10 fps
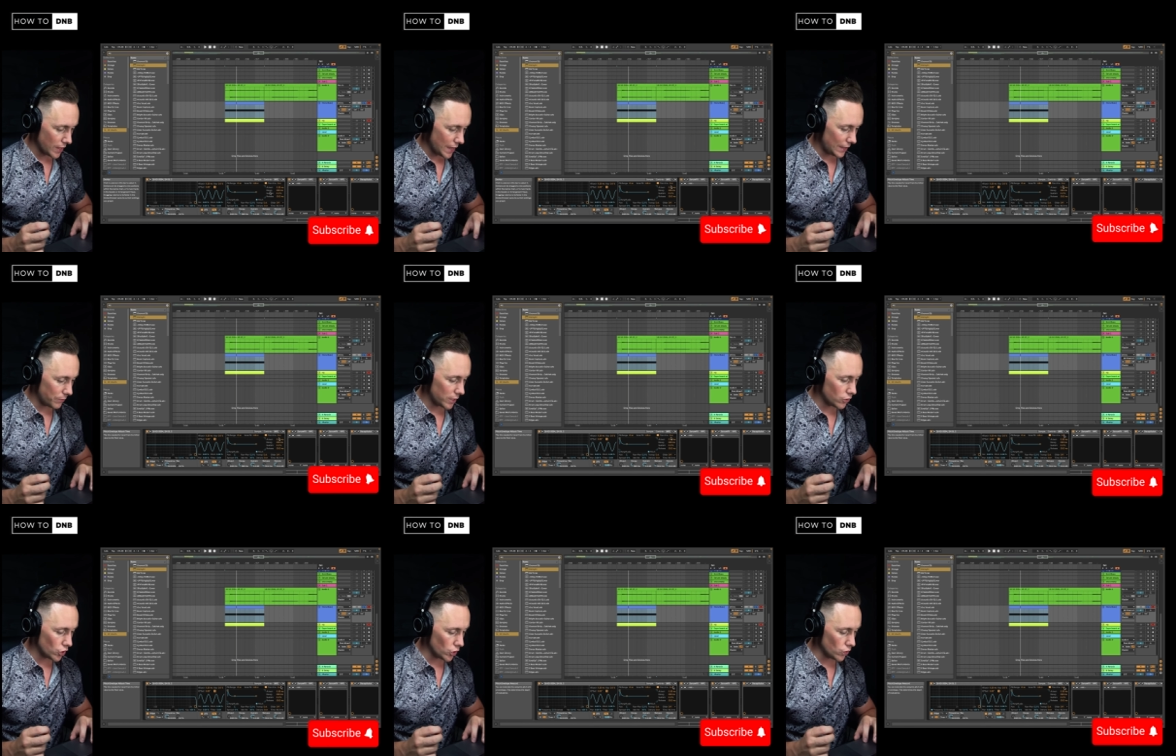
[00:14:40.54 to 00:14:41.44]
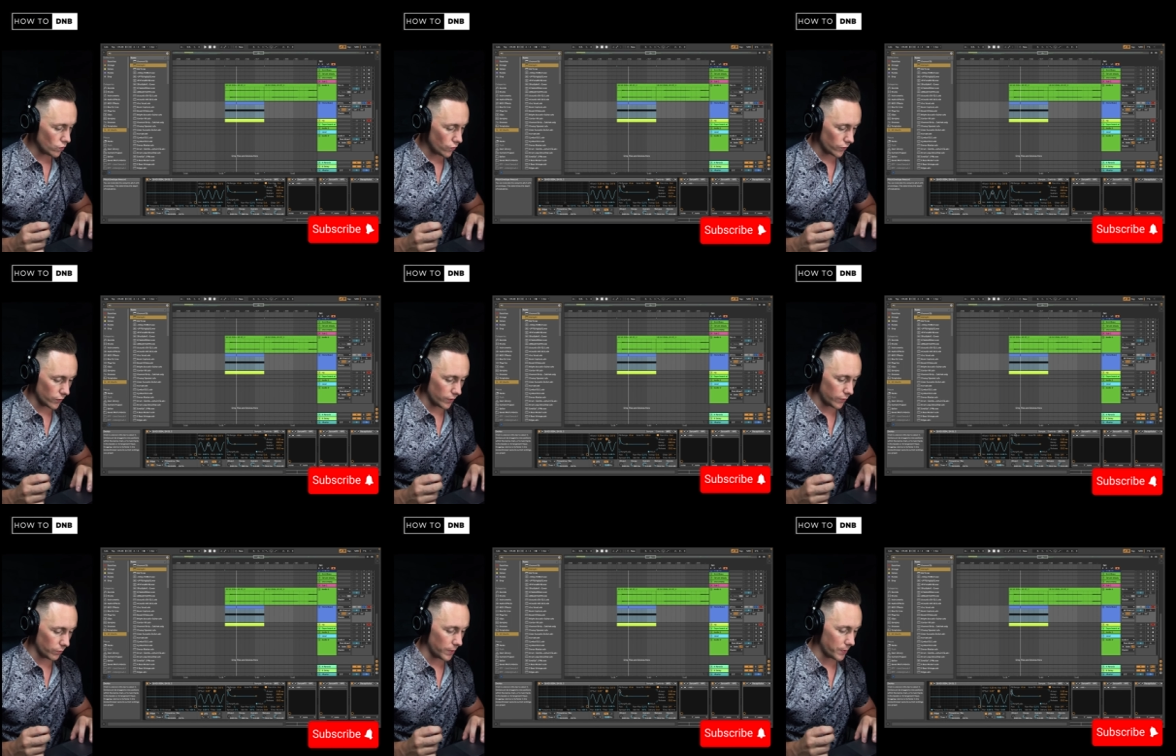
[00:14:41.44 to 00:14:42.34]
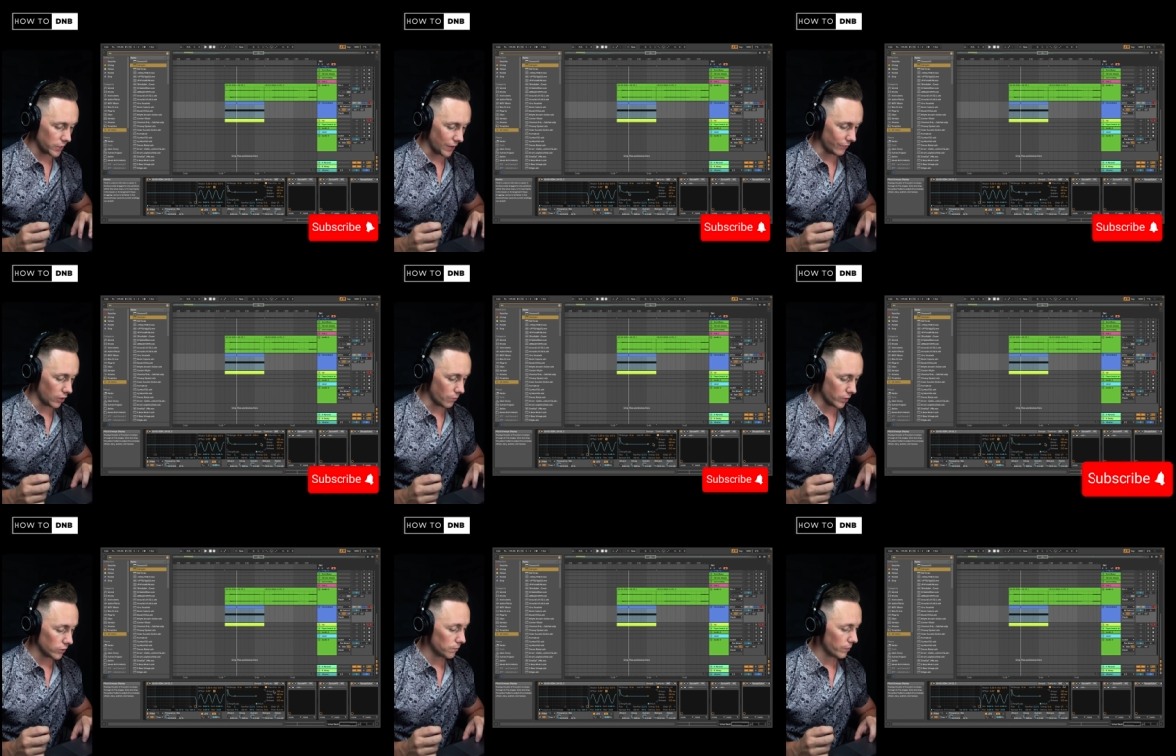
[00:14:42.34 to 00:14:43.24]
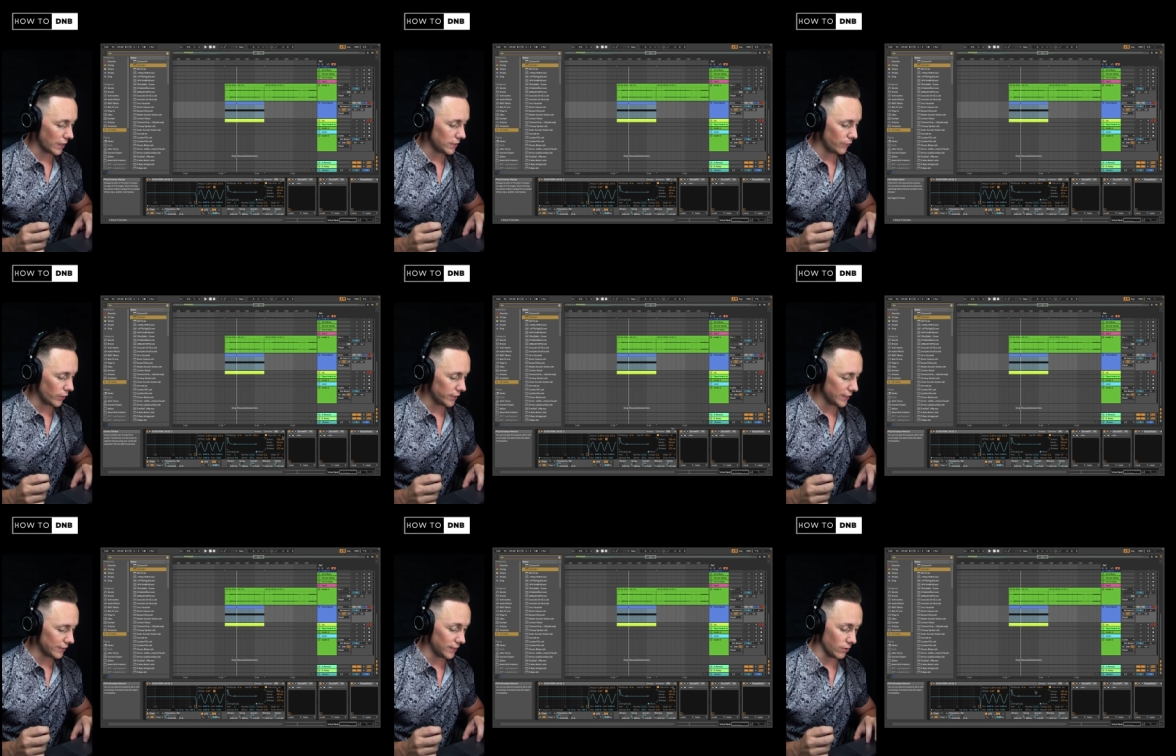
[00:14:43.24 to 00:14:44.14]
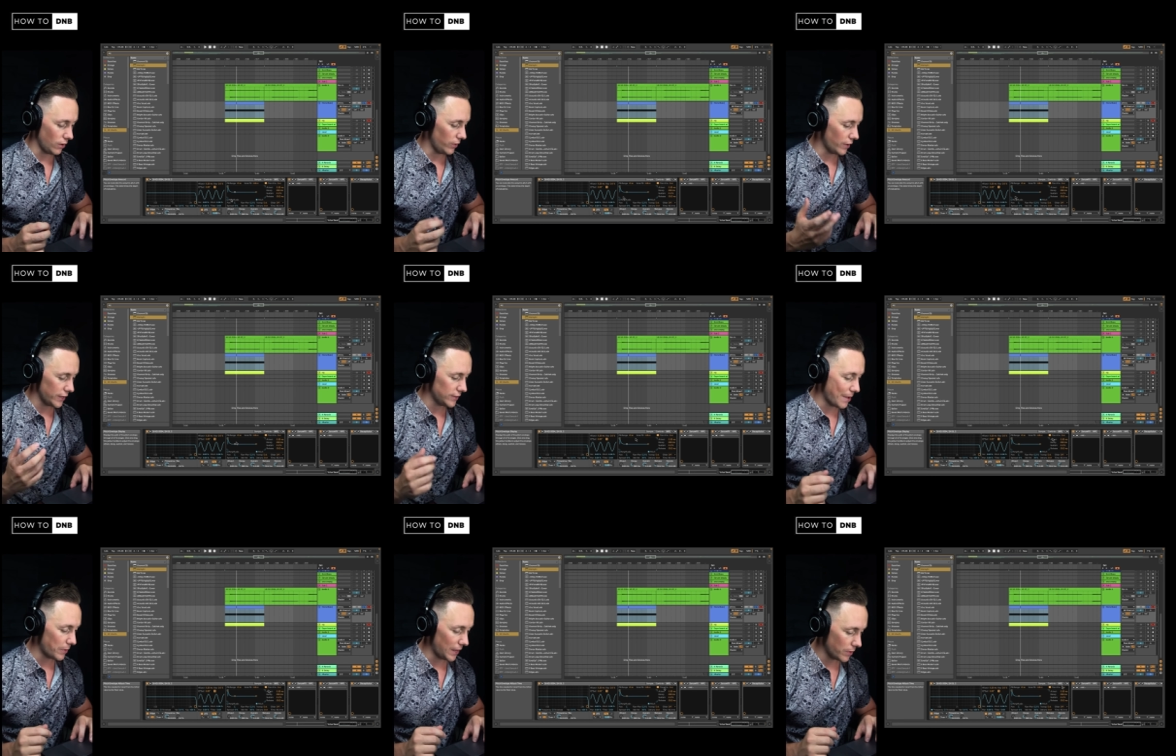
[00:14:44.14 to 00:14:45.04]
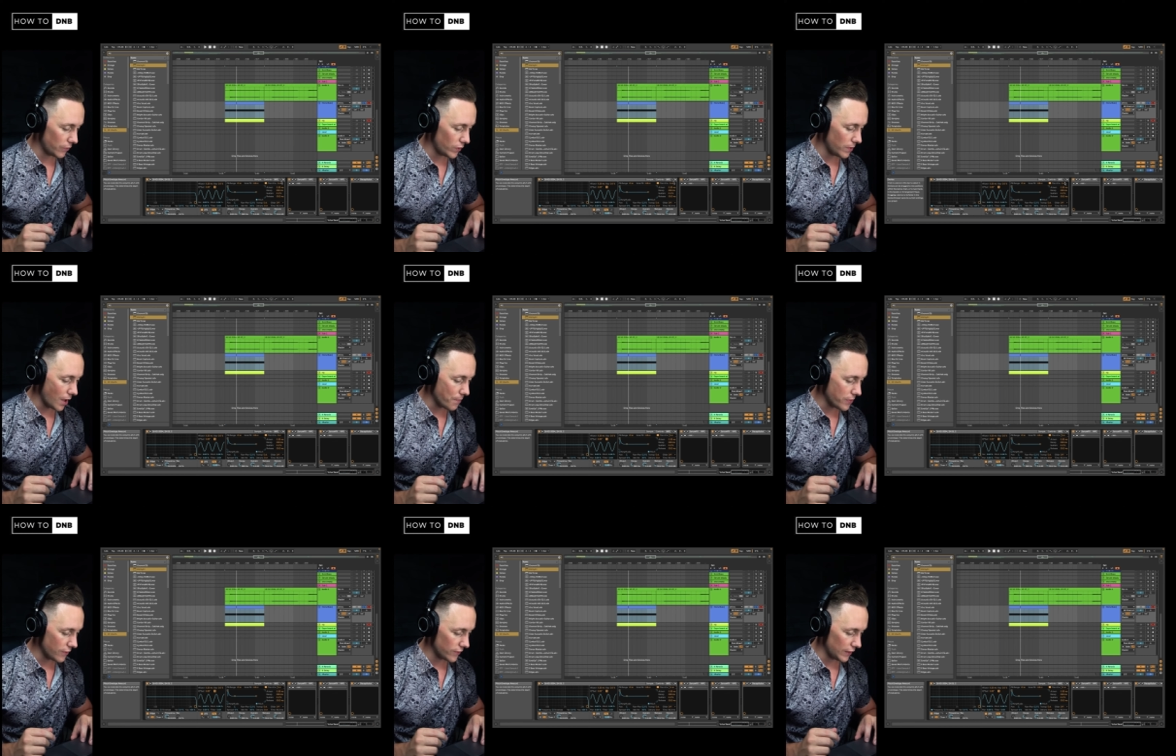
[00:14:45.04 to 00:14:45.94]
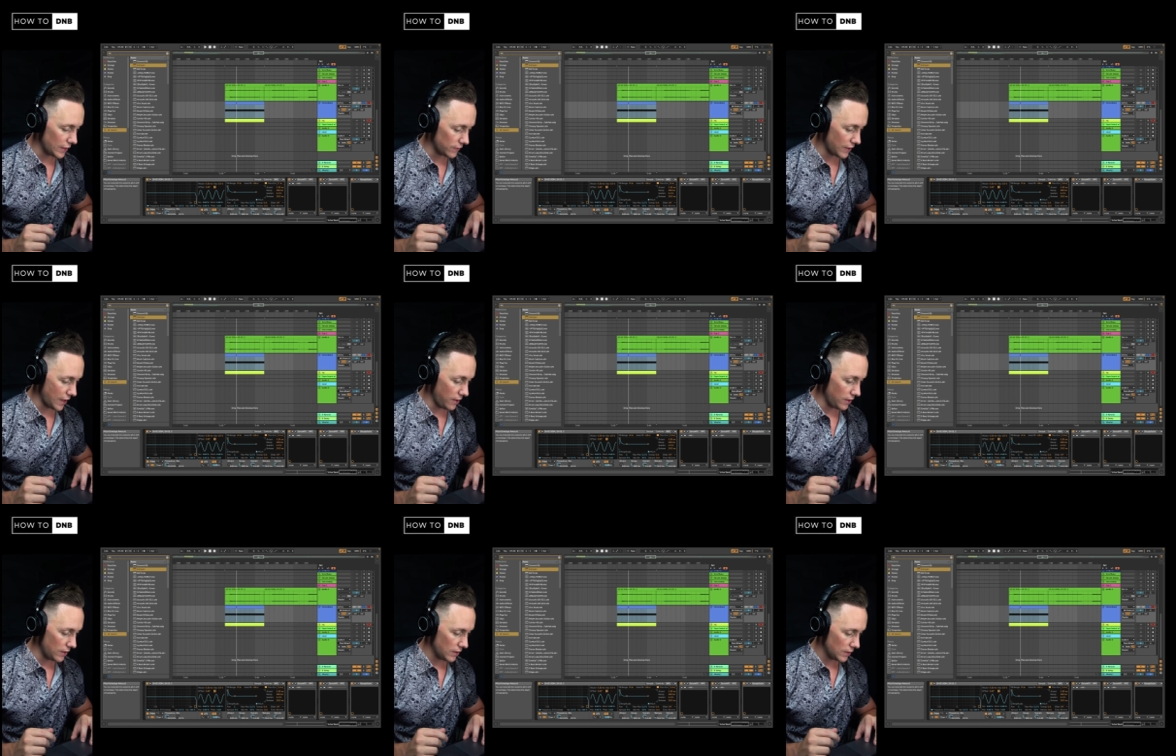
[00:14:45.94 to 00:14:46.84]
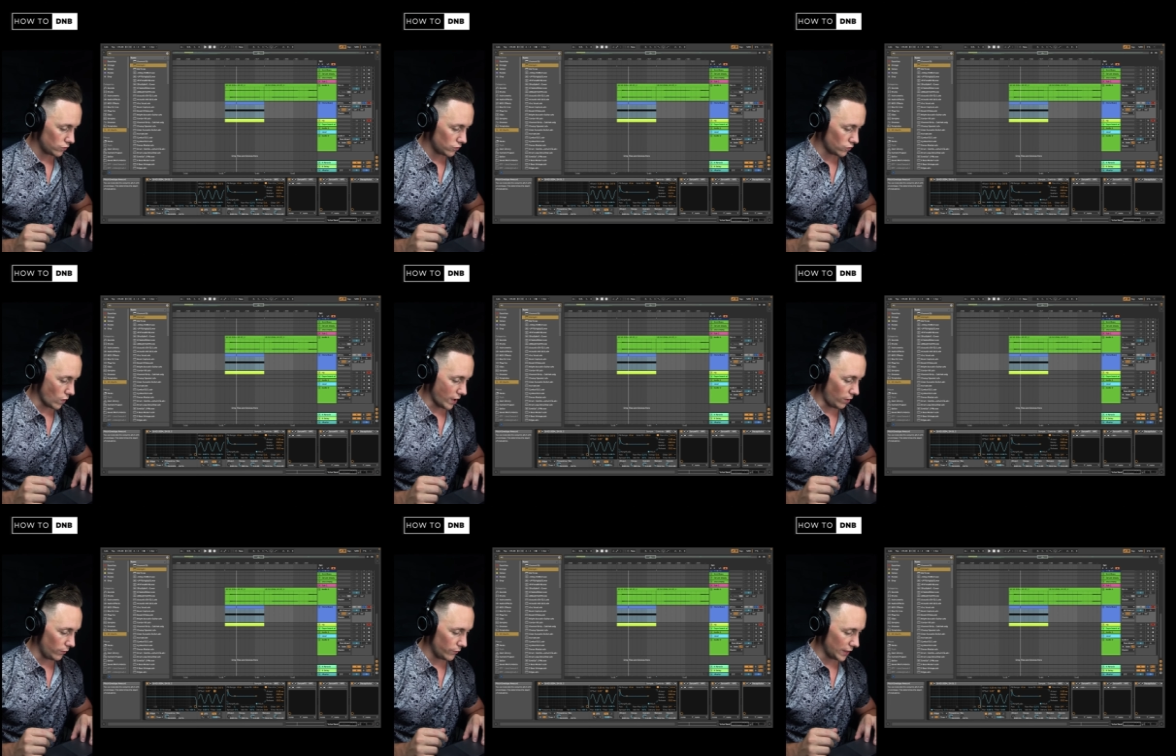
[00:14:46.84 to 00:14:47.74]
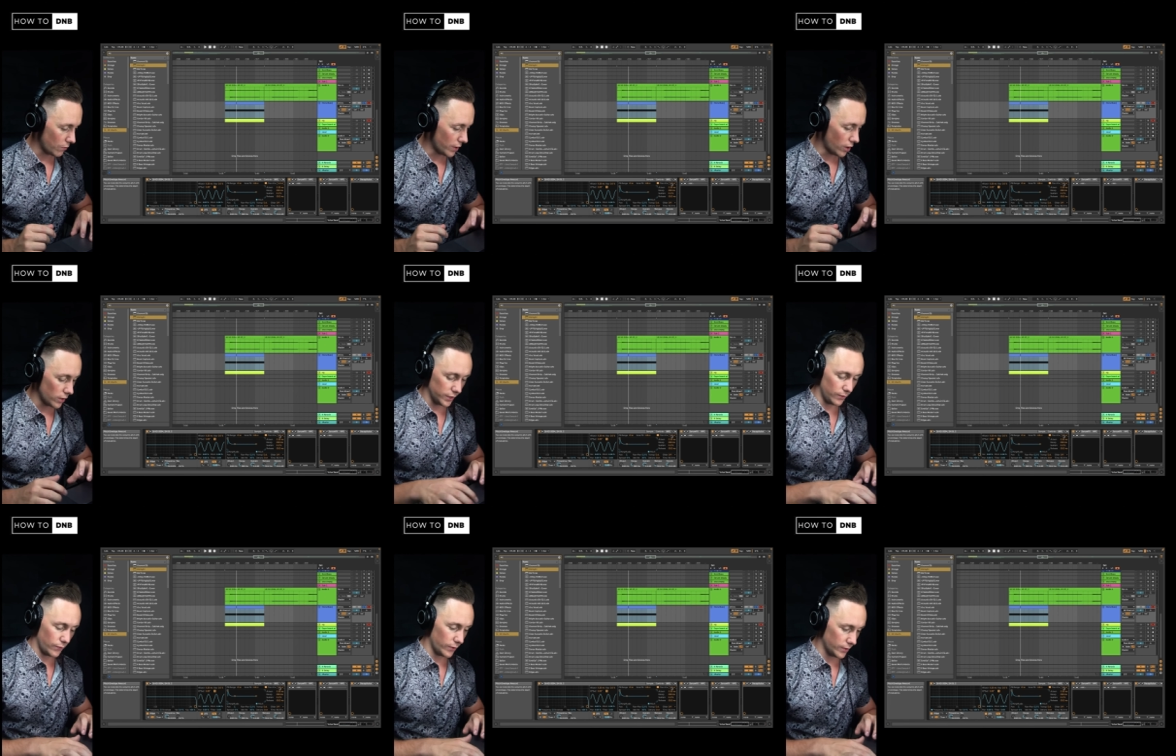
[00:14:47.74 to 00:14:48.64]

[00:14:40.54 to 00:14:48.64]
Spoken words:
And then we can choose, so this will be the pitch envelope because by default it's at 0, nothing's happening. But if we up this to, let's say, 12, like 1 octave,